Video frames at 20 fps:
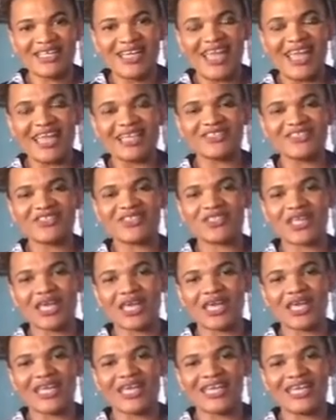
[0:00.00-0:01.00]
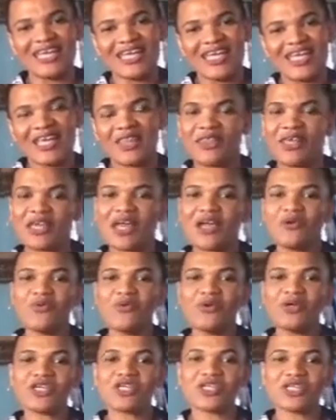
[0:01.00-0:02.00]
and say that I
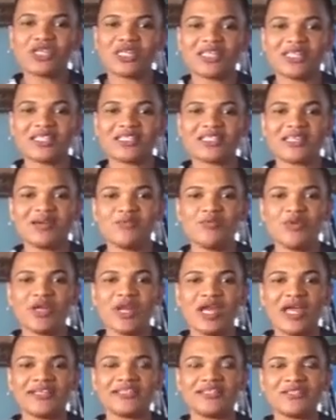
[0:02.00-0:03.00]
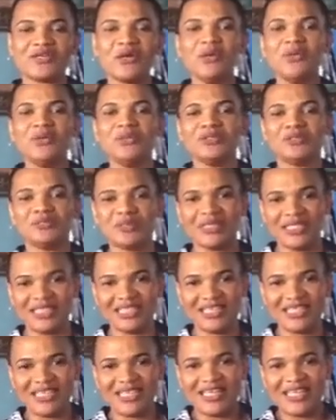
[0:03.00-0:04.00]
wish that someone had told
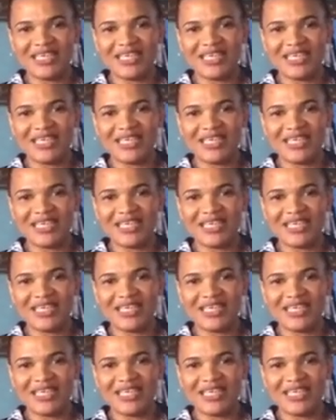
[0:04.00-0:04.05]
me